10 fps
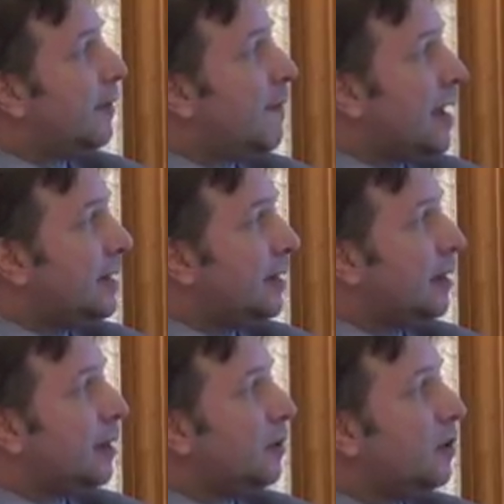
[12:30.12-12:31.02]
when
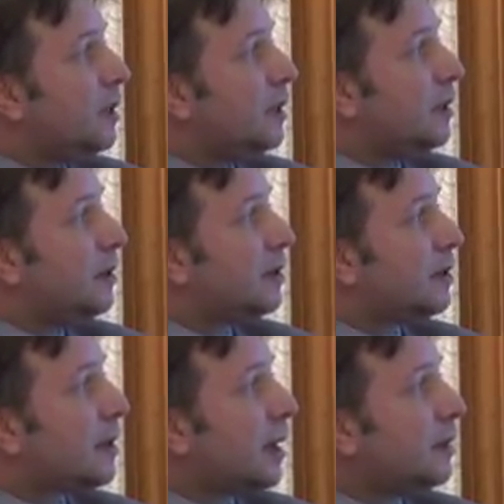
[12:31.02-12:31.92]
we
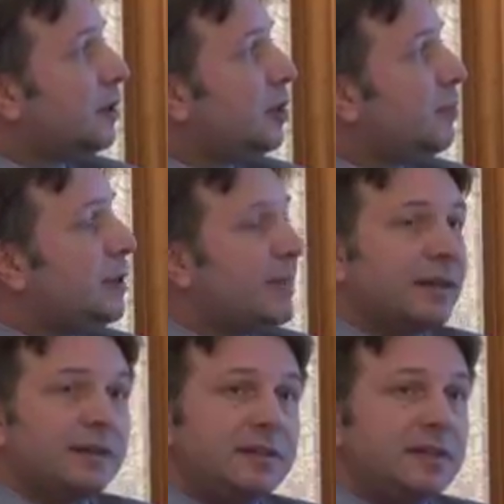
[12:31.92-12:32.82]
start to
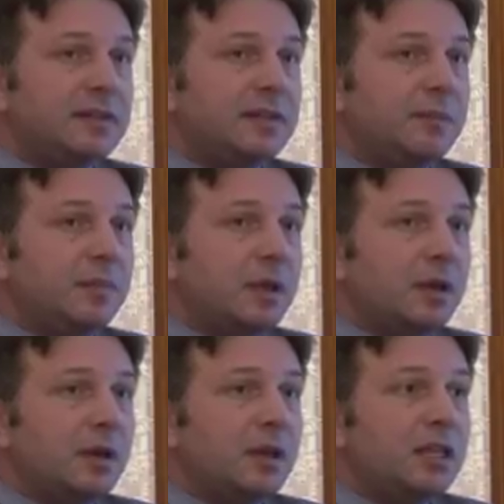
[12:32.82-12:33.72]
implement the system,
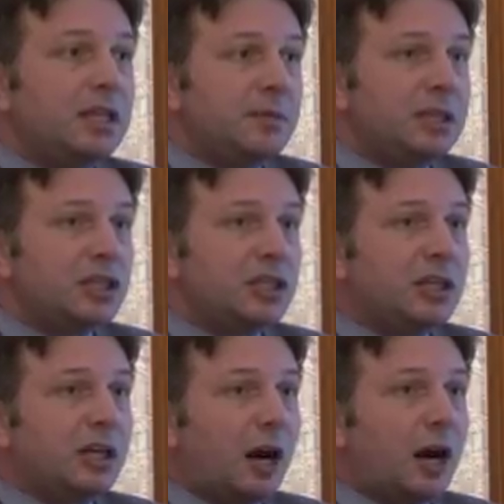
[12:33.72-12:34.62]
diminish in
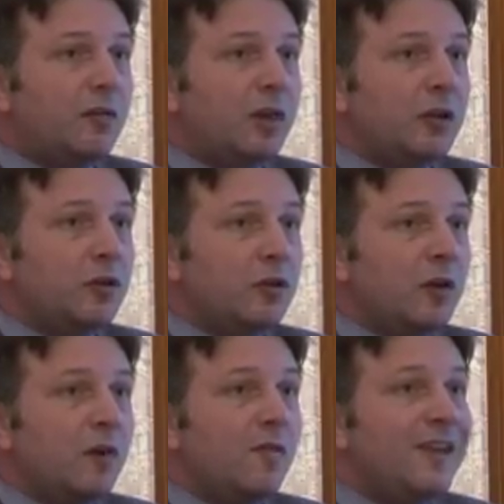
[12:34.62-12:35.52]
the car value
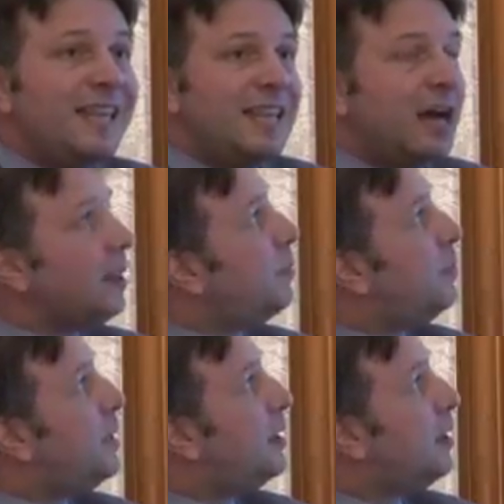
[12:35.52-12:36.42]
will
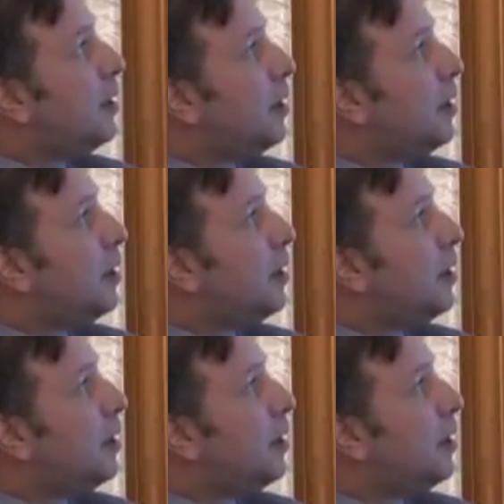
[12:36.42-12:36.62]
not be